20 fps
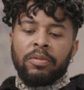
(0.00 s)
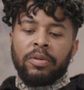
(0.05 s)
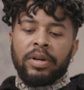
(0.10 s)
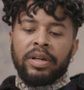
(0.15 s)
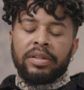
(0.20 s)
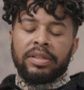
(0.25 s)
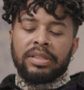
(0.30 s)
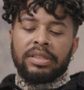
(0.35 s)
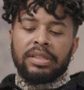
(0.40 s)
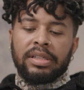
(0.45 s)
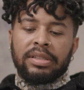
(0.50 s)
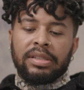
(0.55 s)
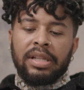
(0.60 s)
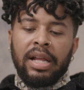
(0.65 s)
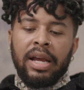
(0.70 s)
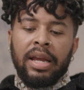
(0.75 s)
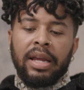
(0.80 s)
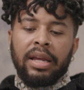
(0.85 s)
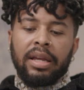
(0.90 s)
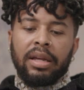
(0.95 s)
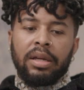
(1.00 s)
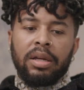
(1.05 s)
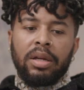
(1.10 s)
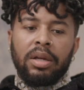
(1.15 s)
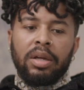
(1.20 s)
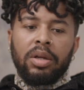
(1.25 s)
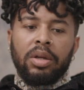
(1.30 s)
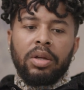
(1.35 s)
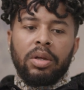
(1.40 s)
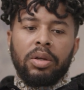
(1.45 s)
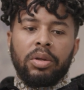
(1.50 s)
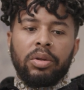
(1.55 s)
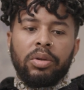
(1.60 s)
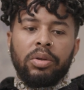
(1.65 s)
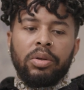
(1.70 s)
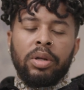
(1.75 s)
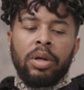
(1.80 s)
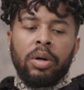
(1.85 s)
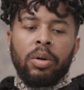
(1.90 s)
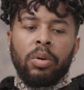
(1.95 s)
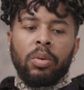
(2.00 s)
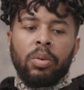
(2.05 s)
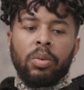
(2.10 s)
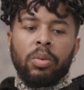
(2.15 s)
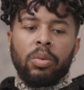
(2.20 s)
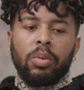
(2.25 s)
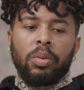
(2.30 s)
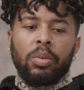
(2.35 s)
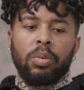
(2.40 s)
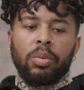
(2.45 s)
where it's just like, you know,